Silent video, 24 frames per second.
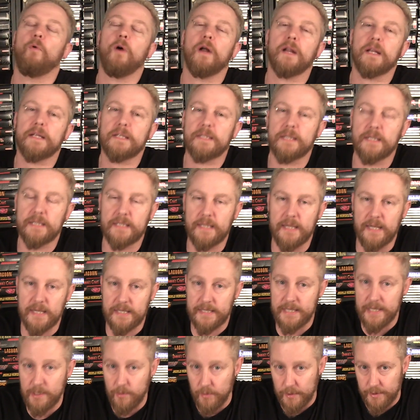wanted to see a
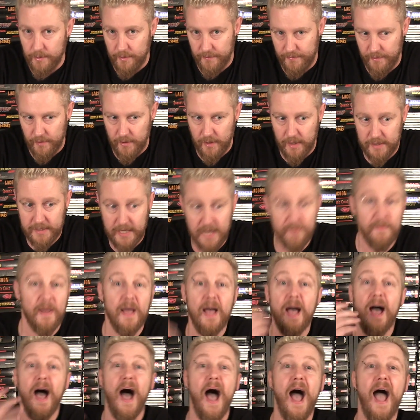sequel to it for a long time,
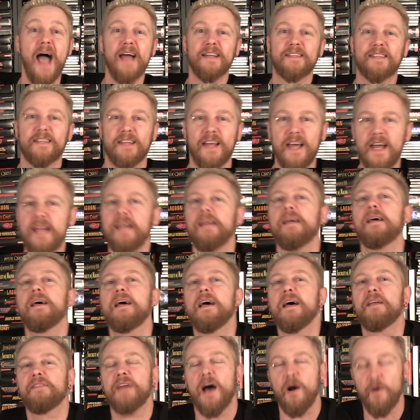and today
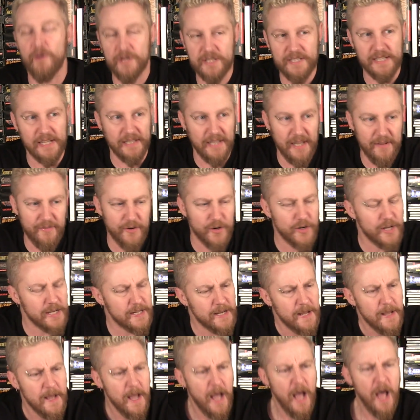that was delivered.
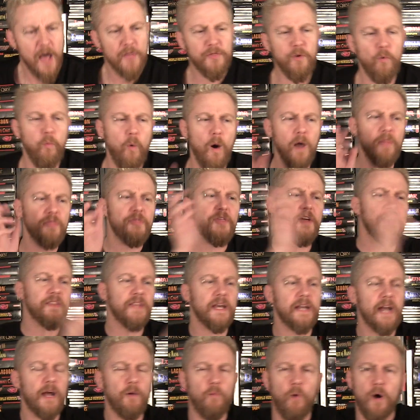And the one thing
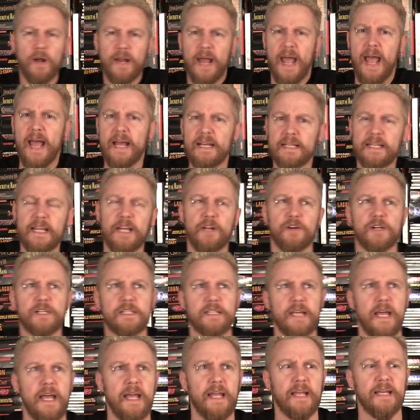that I want to end here
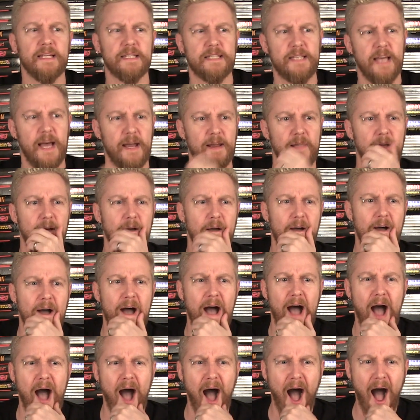saying is that
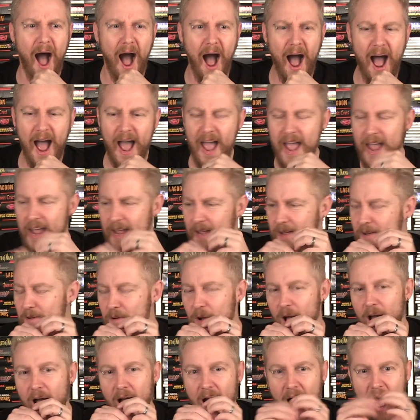I,
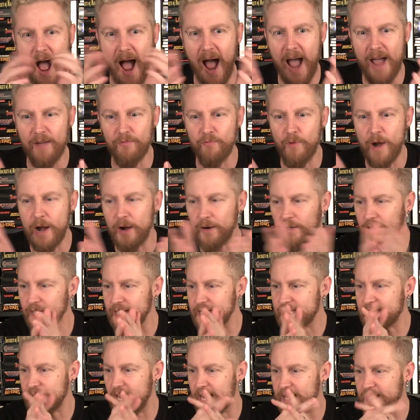I
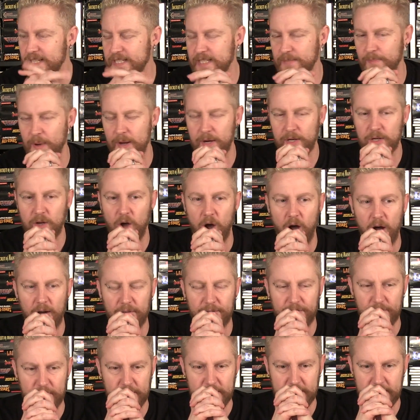rarely say this about a
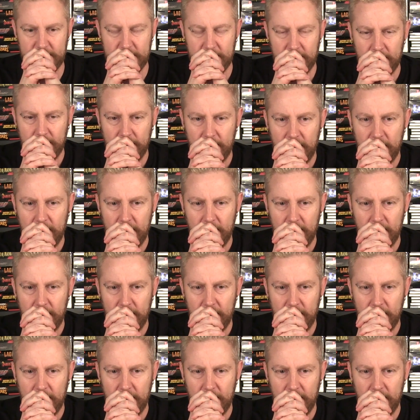conference,